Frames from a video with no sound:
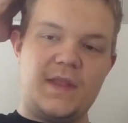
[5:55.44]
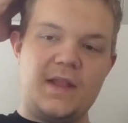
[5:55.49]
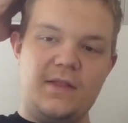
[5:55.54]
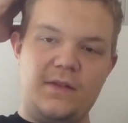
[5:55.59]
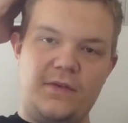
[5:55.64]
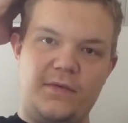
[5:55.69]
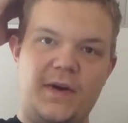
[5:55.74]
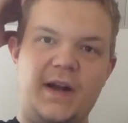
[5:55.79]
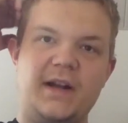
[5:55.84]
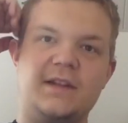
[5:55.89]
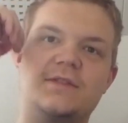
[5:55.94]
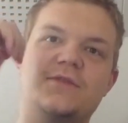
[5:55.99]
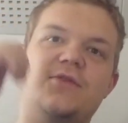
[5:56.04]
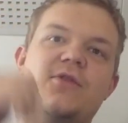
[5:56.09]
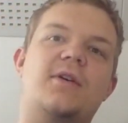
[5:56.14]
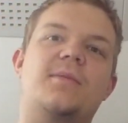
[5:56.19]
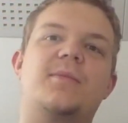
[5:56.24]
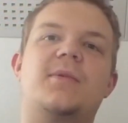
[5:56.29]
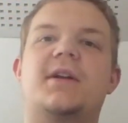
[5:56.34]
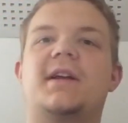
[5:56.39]
The final
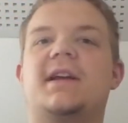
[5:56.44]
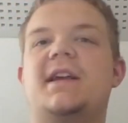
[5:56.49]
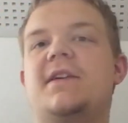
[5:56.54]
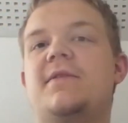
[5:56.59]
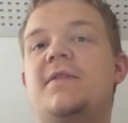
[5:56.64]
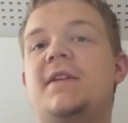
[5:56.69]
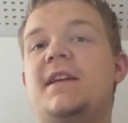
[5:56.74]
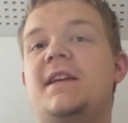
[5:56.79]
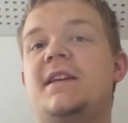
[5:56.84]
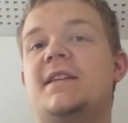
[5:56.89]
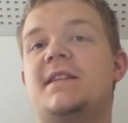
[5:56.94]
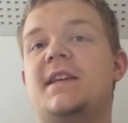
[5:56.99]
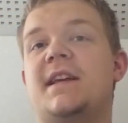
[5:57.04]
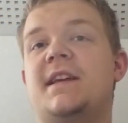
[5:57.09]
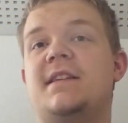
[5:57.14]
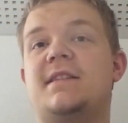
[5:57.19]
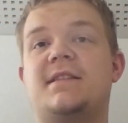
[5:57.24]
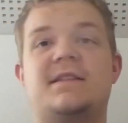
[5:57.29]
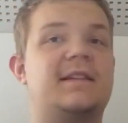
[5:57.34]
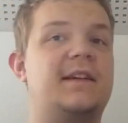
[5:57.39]
score I'm gonna give it is
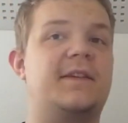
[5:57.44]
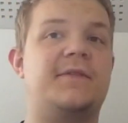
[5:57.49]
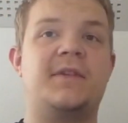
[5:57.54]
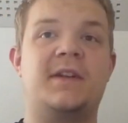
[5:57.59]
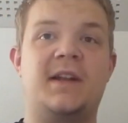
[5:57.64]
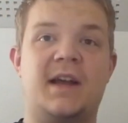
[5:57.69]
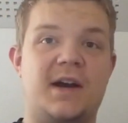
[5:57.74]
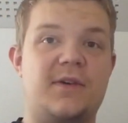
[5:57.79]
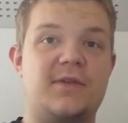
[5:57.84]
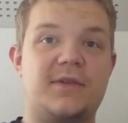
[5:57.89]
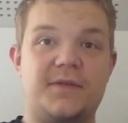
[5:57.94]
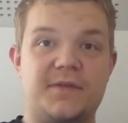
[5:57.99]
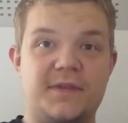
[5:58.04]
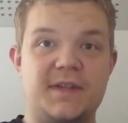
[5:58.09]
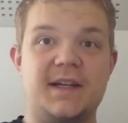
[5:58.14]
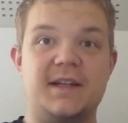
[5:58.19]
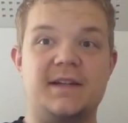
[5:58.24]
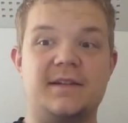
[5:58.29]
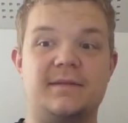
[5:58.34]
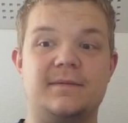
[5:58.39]
a 7 out of
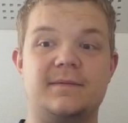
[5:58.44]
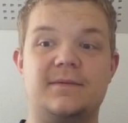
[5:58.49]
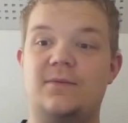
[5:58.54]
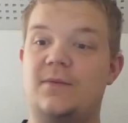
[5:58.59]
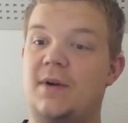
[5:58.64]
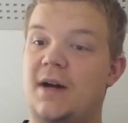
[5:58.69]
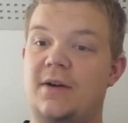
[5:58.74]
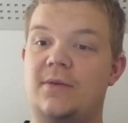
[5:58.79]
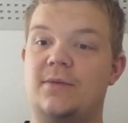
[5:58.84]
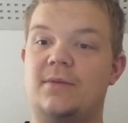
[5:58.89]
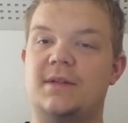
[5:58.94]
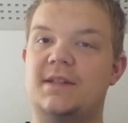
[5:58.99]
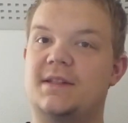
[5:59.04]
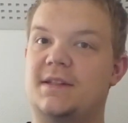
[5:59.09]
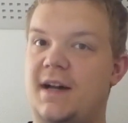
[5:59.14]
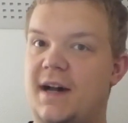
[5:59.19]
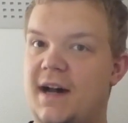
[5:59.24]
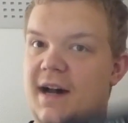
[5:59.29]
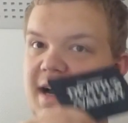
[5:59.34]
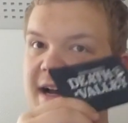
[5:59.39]
10. Wow, that's
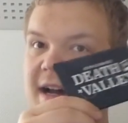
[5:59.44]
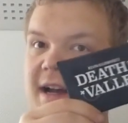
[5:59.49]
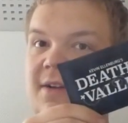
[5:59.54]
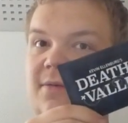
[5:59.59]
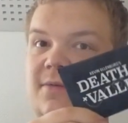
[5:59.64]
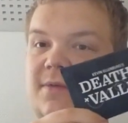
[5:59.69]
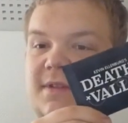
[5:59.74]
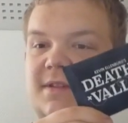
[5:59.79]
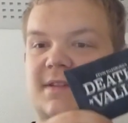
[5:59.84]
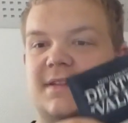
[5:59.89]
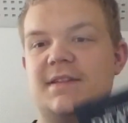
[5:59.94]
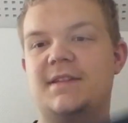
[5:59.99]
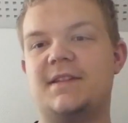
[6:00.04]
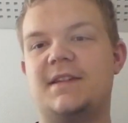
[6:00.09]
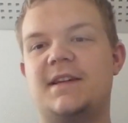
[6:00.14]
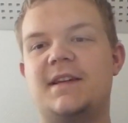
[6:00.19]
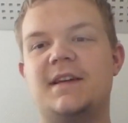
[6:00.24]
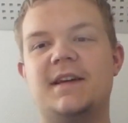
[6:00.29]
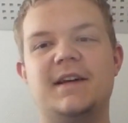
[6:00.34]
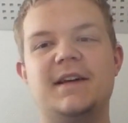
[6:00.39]
a high for such
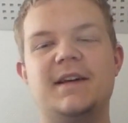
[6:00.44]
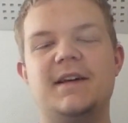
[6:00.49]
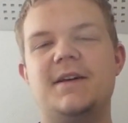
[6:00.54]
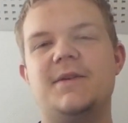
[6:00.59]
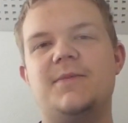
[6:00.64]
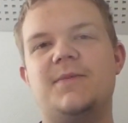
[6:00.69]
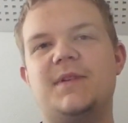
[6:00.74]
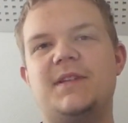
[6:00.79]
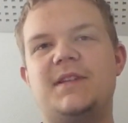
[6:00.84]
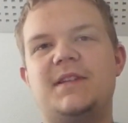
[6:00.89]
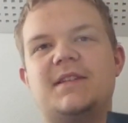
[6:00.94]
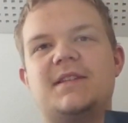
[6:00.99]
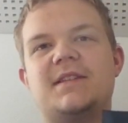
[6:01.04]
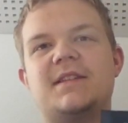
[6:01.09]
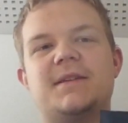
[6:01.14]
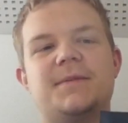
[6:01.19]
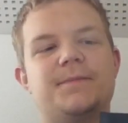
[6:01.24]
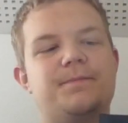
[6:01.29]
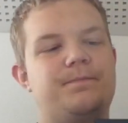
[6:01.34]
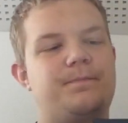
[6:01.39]
a. But just
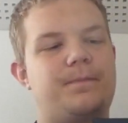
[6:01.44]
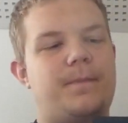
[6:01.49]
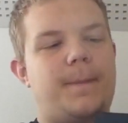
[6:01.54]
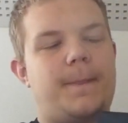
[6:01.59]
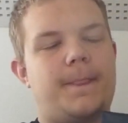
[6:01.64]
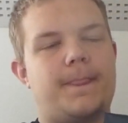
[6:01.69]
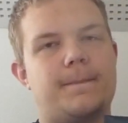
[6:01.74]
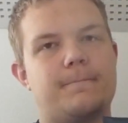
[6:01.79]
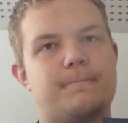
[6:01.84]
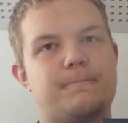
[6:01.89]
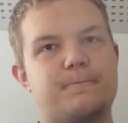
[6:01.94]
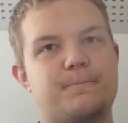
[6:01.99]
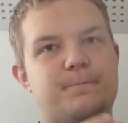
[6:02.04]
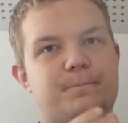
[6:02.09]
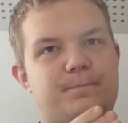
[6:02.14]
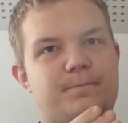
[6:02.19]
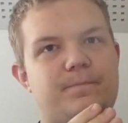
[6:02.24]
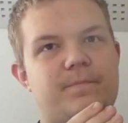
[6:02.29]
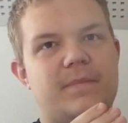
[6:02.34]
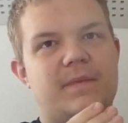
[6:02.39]

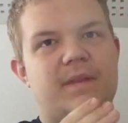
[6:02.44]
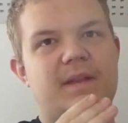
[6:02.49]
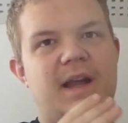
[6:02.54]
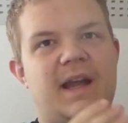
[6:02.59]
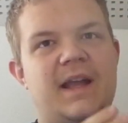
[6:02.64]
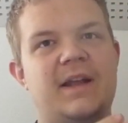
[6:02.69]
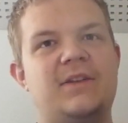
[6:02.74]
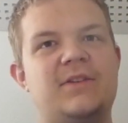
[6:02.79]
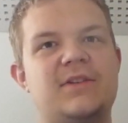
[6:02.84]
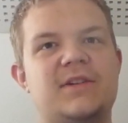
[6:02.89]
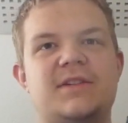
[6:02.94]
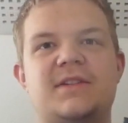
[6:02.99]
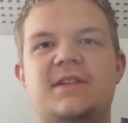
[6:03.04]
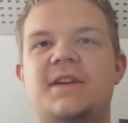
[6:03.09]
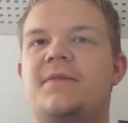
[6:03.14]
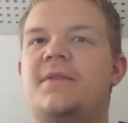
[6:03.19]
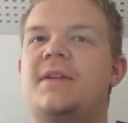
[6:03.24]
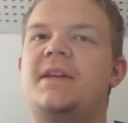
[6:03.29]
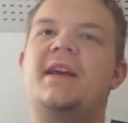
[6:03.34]
I judge every